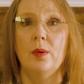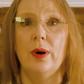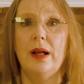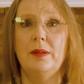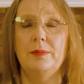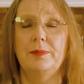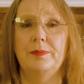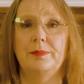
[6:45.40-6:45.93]

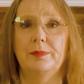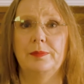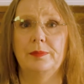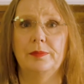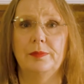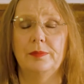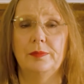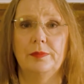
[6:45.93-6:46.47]
Well,
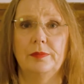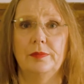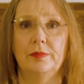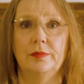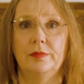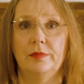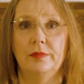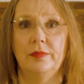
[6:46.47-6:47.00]

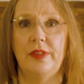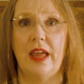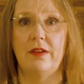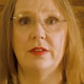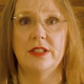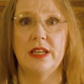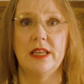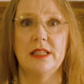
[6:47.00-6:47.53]

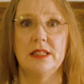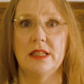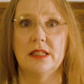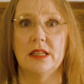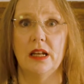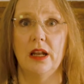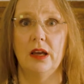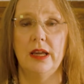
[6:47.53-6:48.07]
there it is.
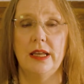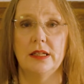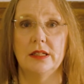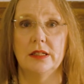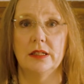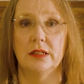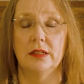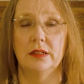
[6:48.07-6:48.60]
It's
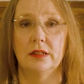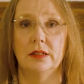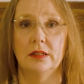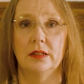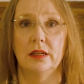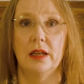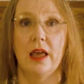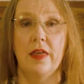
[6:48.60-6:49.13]
alight.
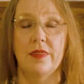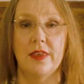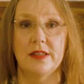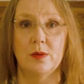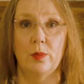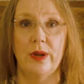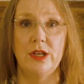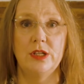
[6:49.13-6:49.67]

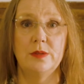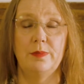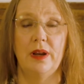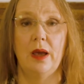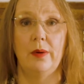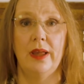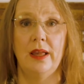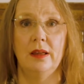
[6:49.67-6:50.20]
There's a wind
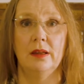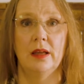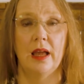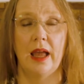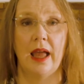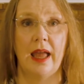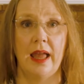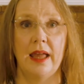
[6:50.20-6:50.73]
blowing
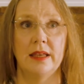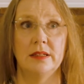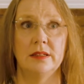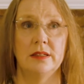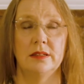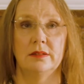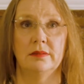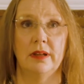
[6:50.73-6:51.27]

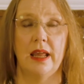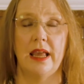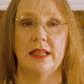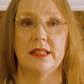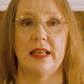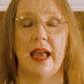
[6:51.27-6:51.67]
and it's